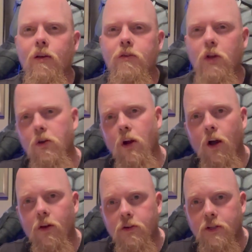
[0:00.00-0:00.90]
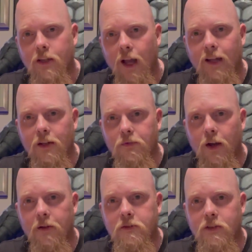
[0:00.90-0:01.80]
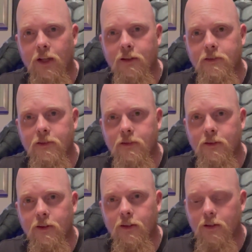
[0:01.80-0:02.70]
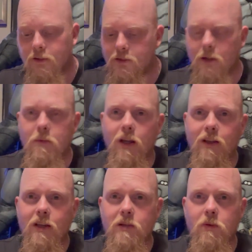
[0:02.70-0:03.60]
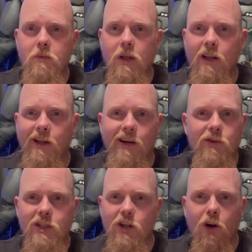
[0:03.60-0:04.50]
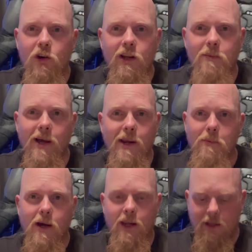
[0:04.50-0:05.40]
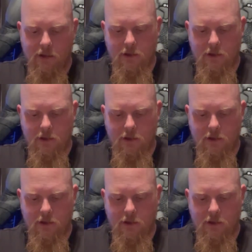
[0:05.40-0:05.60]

$2.95. Something like this would be like a retarded amount of money.